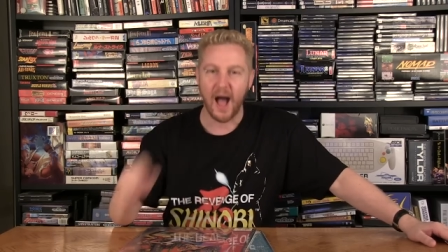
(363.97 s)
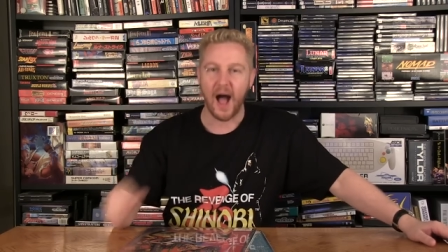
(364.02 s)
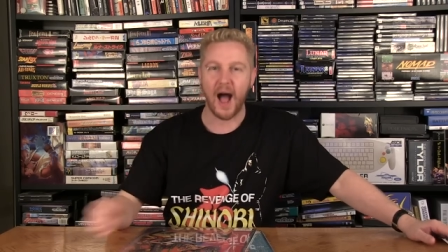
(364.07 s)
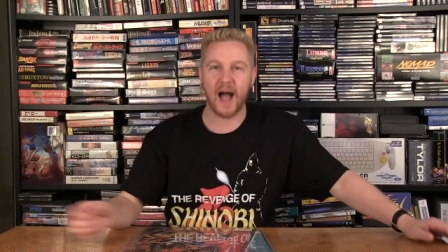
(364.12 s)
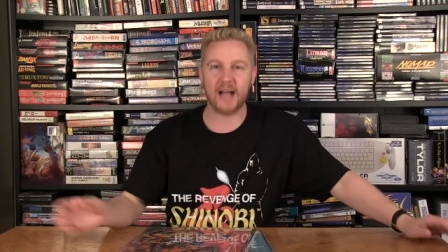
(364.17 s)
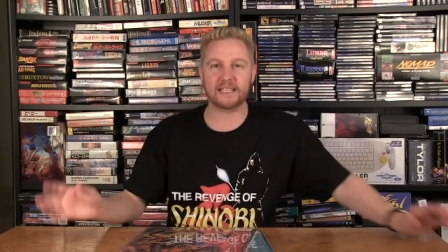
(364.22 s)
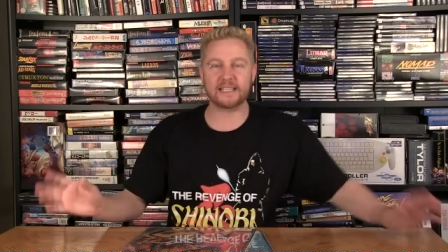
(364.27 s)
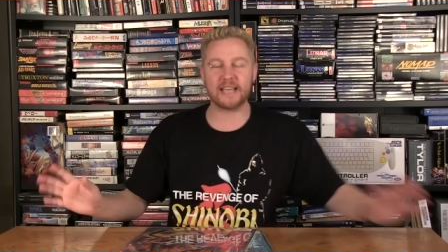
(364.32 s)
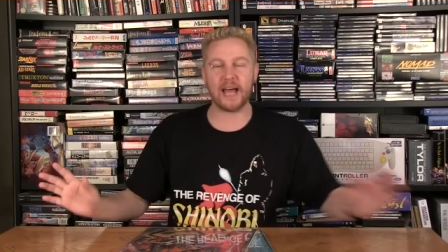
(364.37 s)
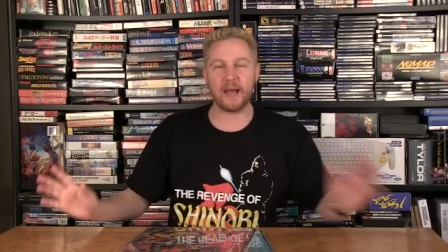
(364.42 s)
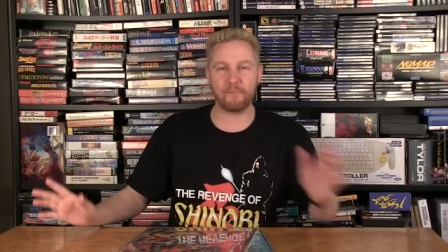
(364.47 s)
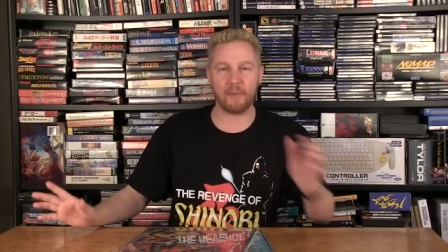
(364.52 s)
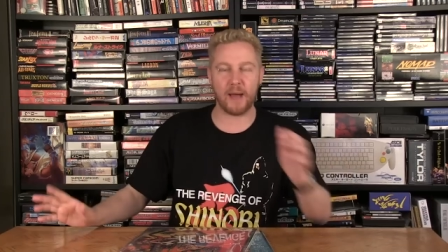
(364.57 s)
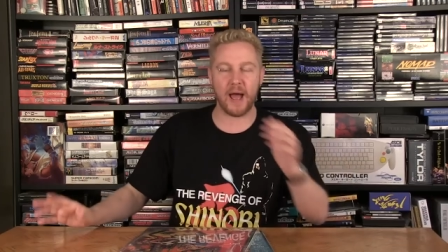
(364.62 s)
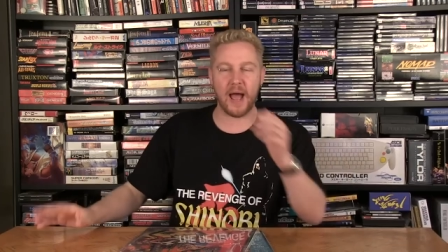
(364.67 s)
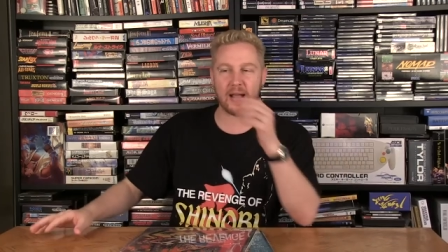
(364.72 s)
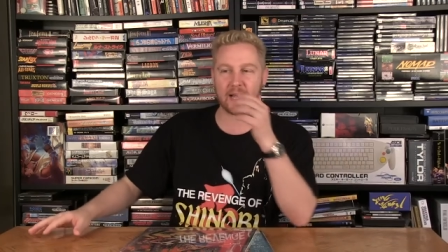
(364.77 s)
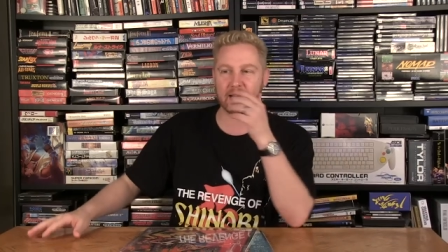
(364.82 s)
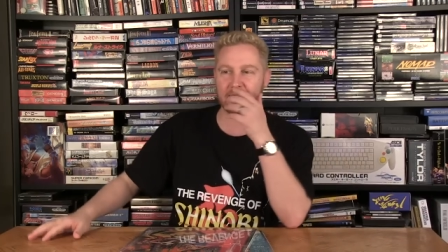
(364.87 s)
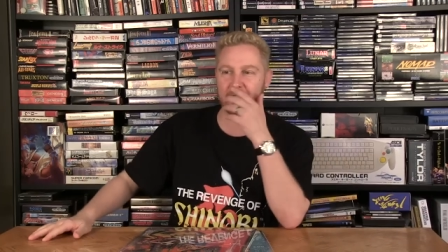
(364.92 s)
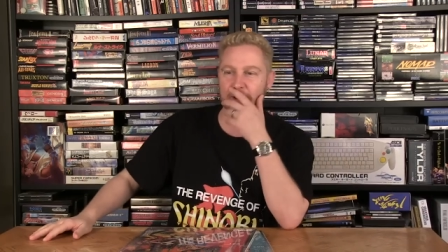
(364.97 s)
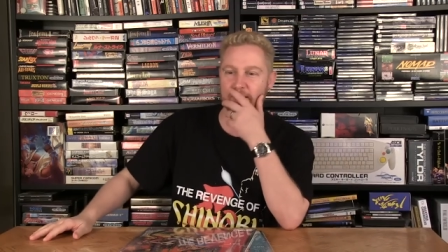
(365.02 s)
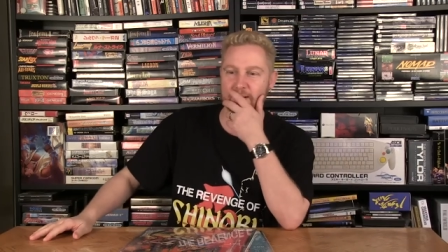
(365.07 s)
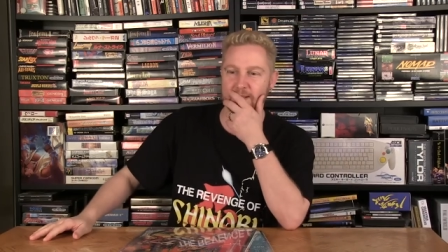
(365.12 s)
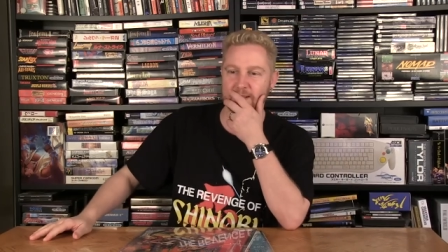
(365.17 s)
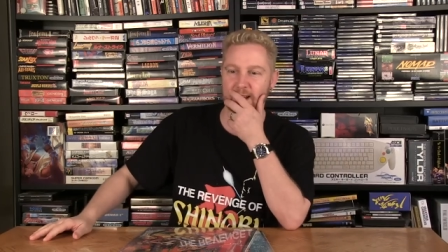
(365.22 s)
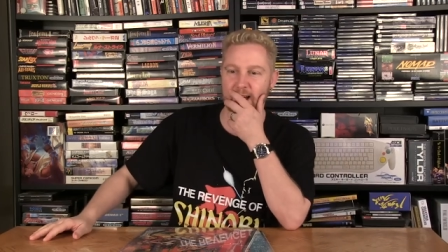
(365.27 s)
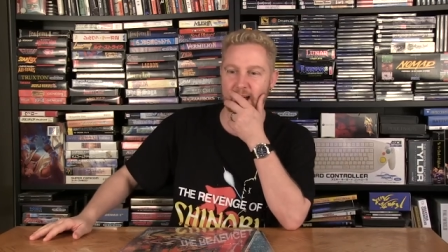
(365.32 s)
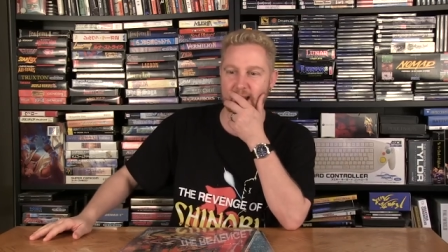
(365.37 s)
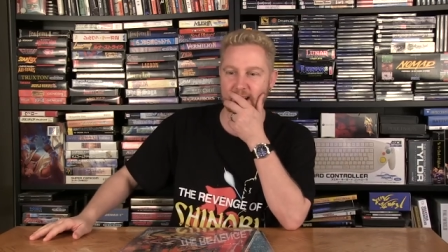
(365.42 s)
I sat back and I
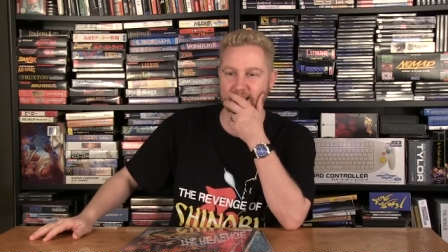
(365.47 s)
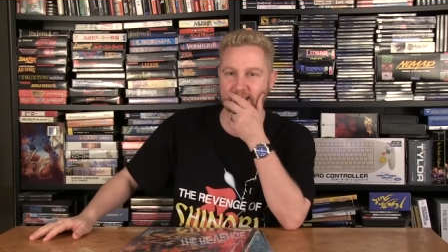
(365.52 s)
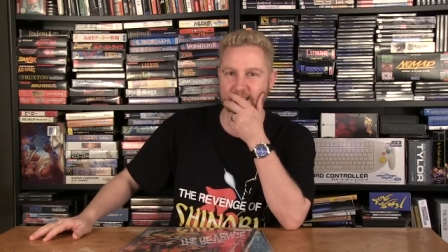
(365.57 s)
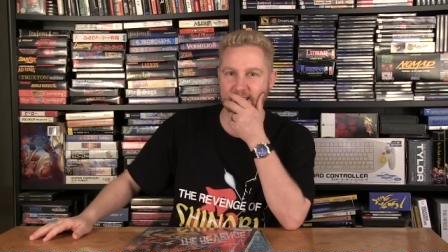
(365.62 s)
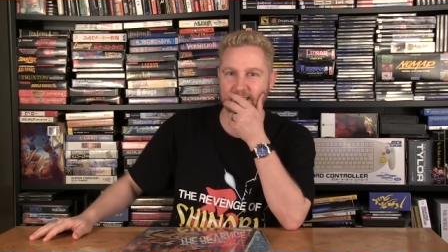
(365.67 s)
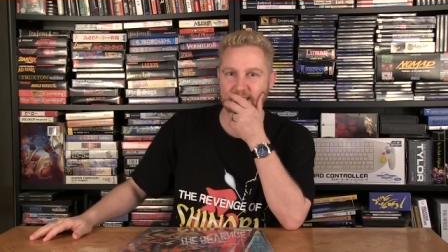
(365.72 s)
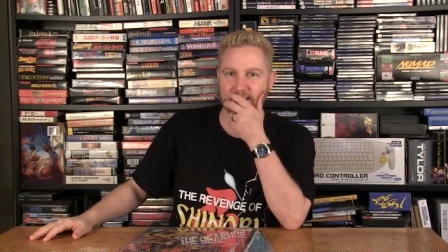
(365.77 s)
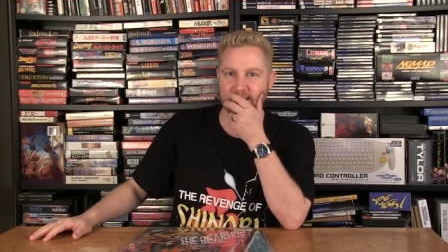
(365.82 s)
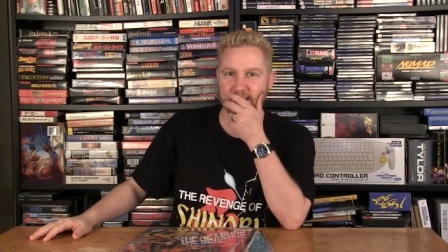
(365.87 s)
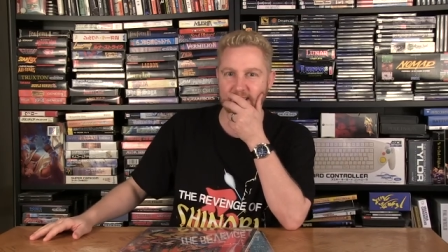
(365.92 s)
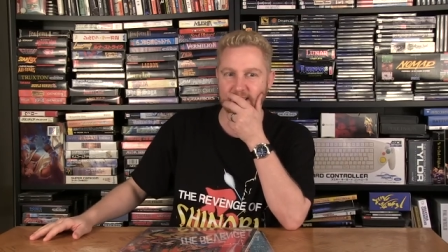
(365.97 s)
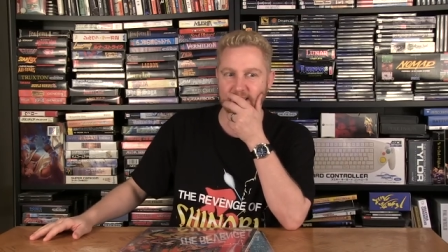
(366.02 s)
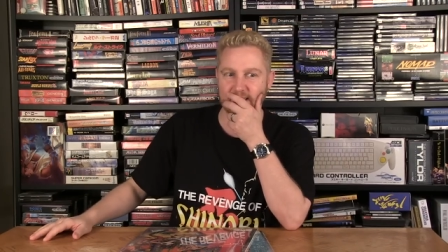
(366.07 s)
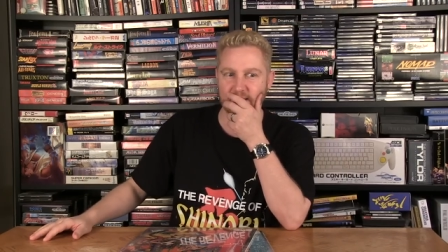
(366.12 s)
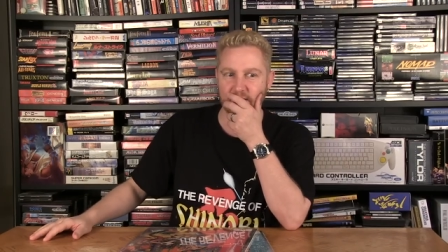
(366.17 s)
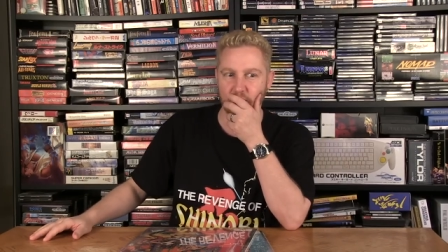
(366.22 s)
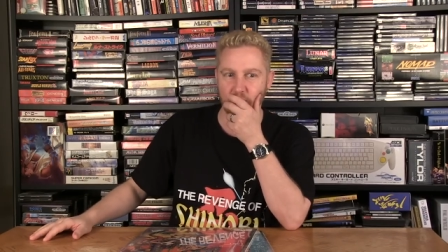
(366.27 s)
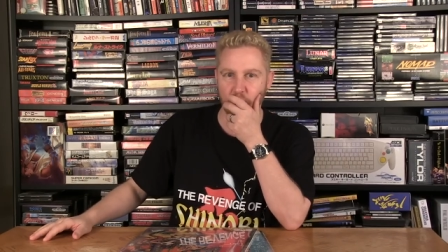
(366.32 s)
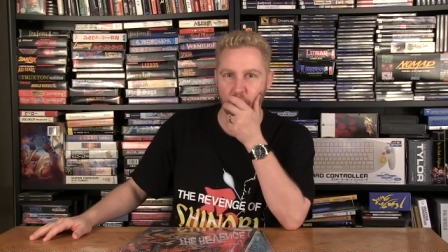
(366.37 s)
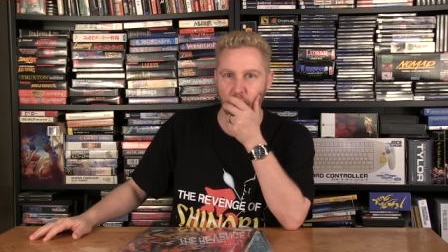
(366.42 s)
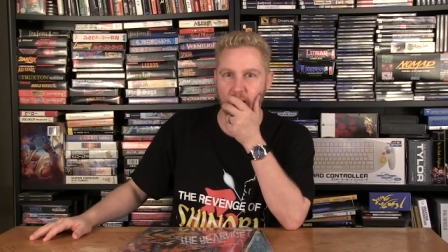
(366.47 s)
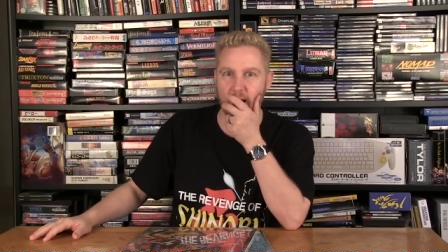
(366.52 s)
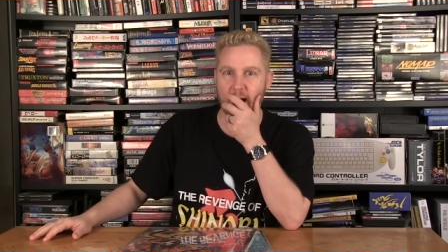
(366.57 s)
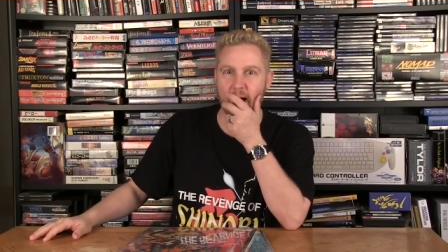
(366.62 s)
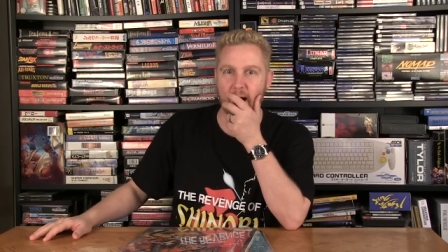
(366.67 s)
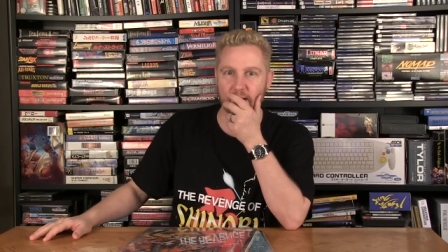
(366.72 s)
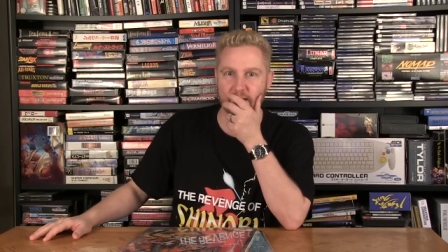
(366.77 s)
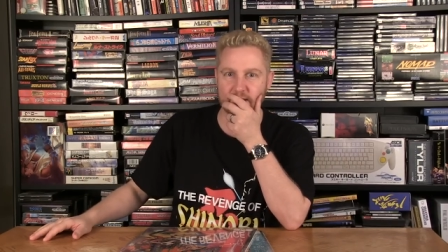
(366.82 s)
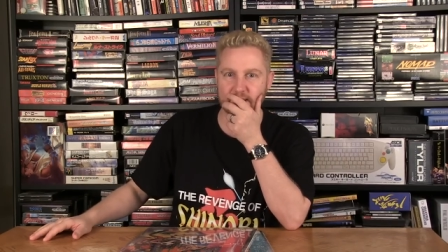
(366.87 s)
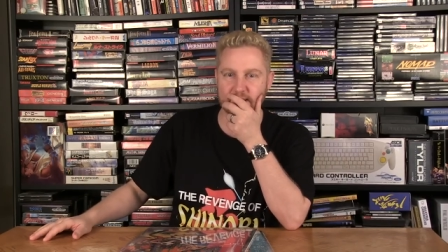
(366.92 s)
was like,
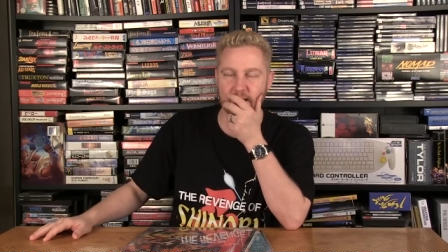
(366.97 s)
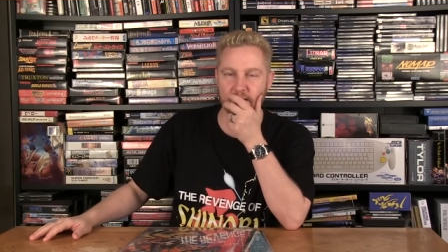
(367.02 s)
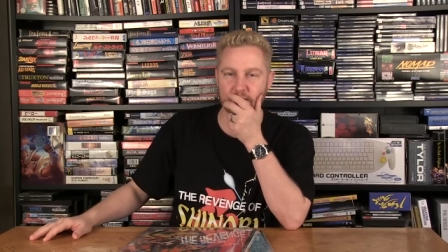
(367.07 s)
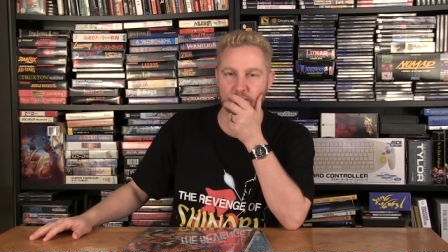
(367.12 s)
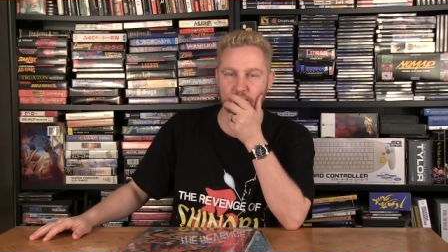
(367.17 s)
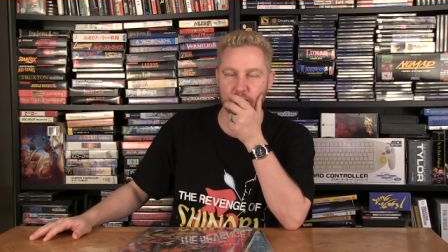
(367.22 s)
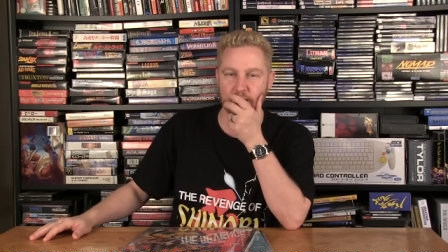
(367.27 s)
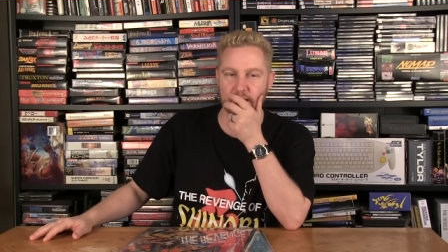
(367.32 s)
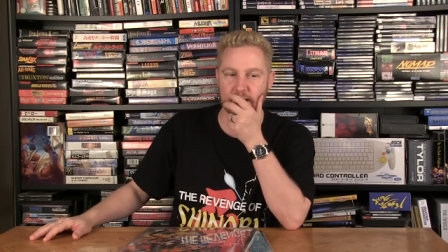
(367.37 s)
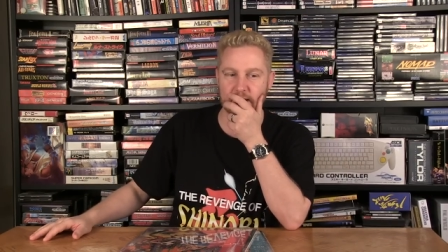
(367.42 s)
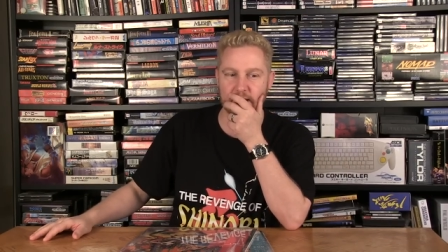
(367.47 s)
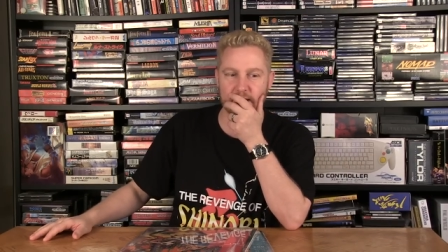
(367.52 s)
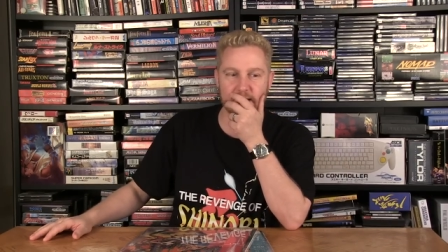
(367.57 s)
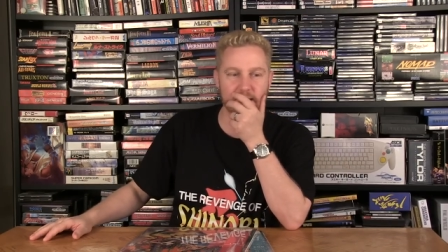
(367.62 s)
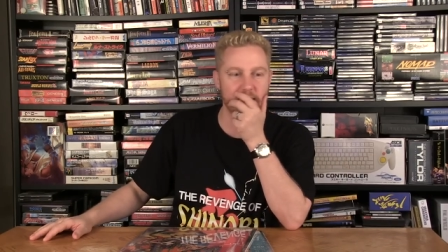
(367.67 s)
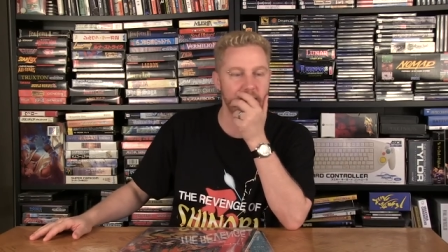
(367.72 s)
wow, this sounds really good.